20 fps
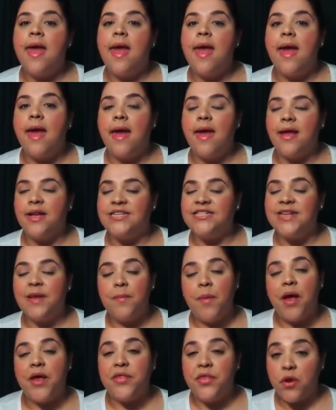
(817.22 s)
And because I
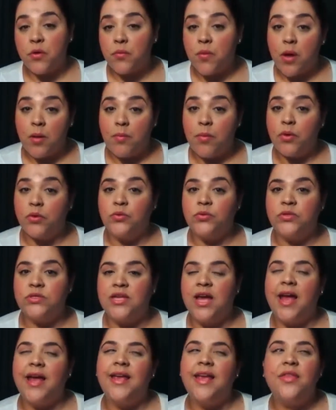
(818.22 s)
buy their raw bones,
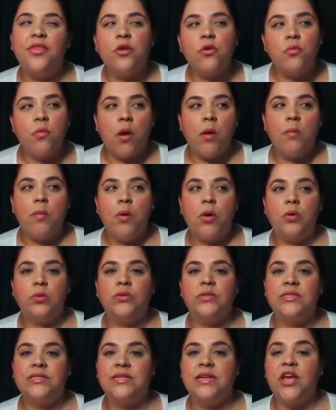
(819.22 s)
I get their raw
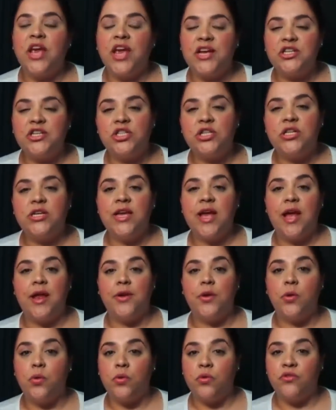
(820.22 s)
bones occasionally at
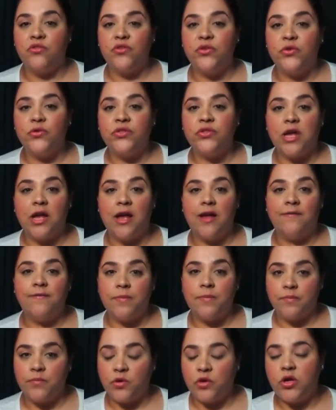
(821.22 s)
Whole Foods. I'll have
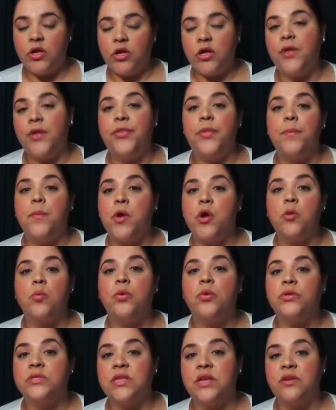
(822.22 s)
them cut the raw
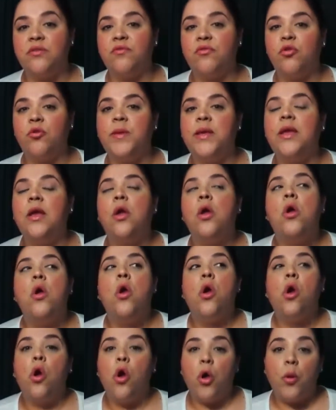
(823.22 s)
bones there for me,
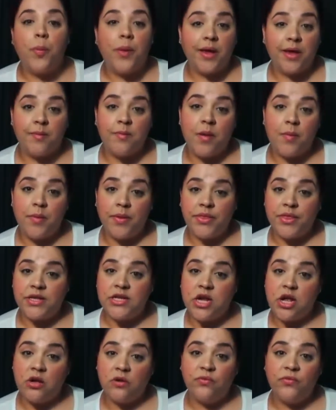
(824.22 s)
or I'll pick them up at the
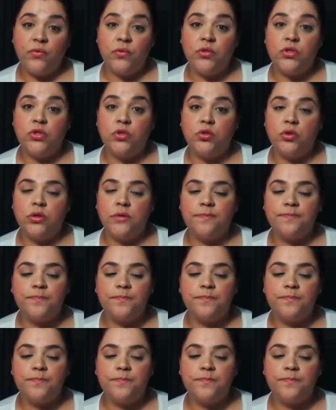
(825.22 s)
dog food store